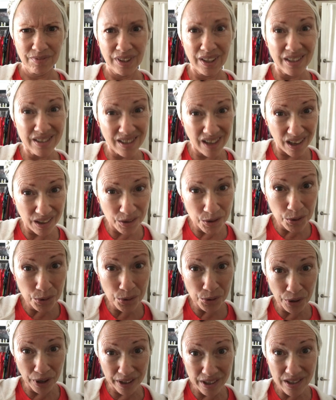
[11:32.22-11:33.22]
Is that who
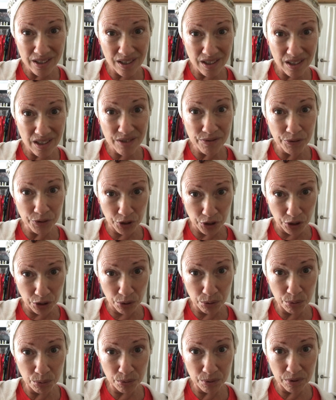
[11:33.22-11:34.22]
Christ is for
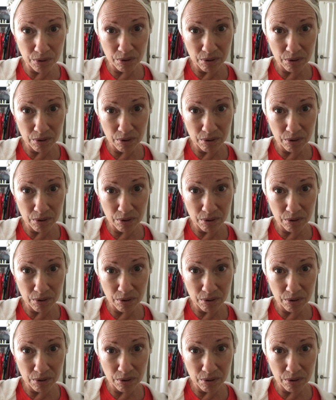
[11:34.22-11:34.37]
you?